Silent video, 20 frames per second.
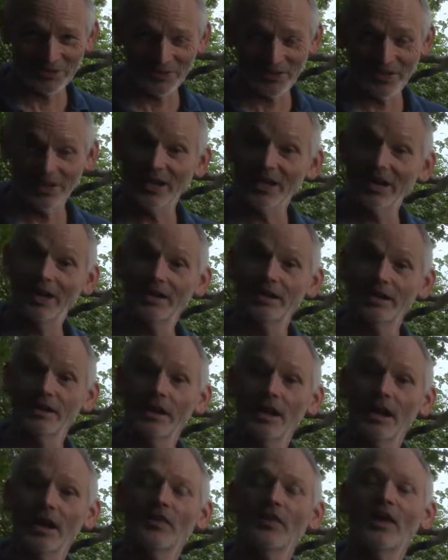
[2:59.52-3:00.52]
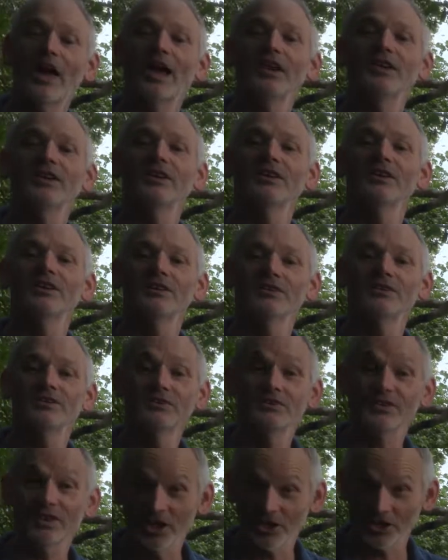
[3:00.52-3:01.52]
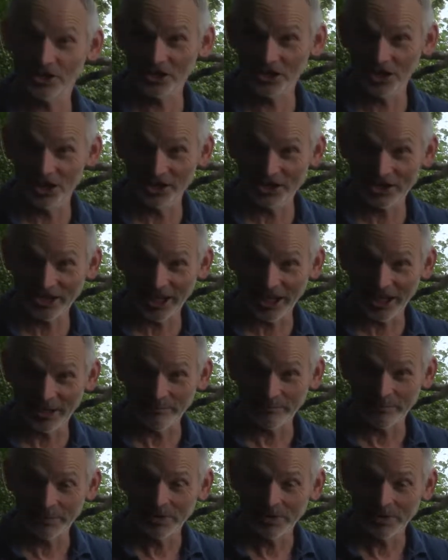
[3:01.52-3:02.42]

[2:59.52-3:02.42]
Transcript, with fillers: for the day, and that is a seascape.